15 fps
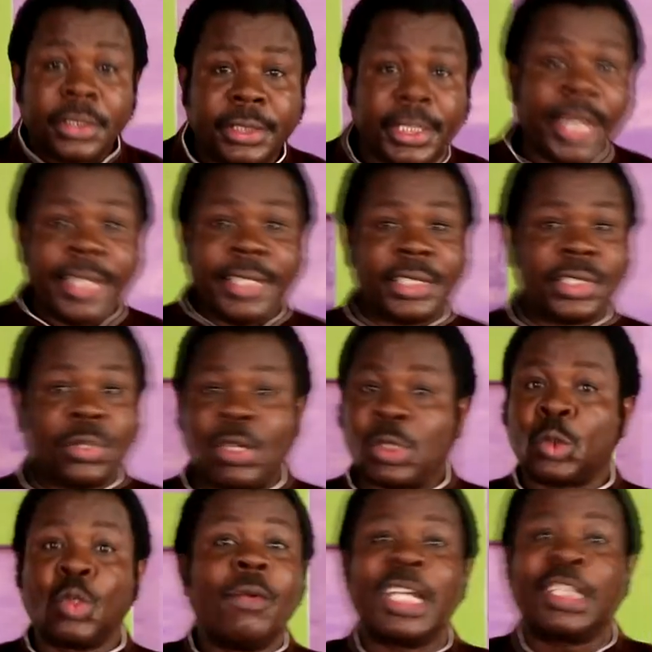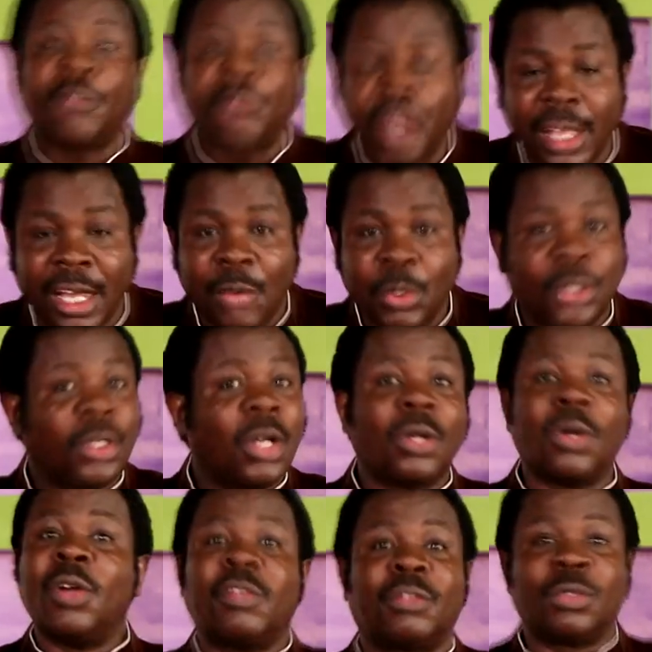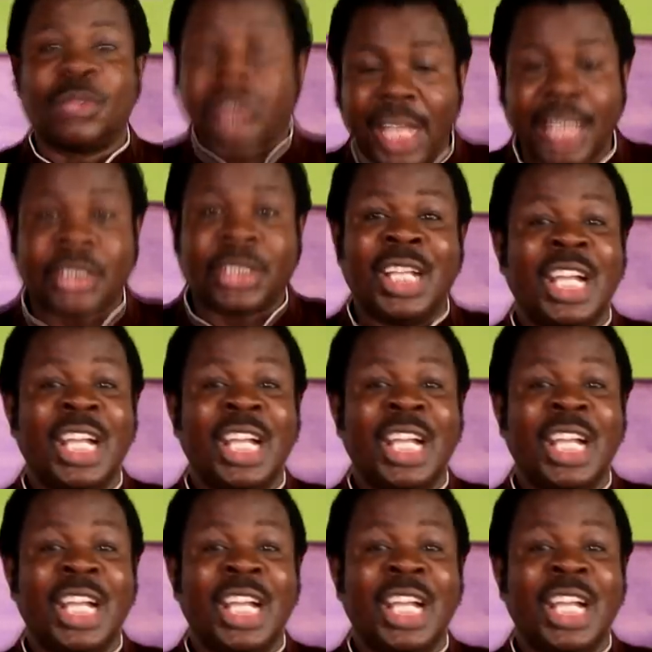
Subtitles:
days was too much fear. We could not go to church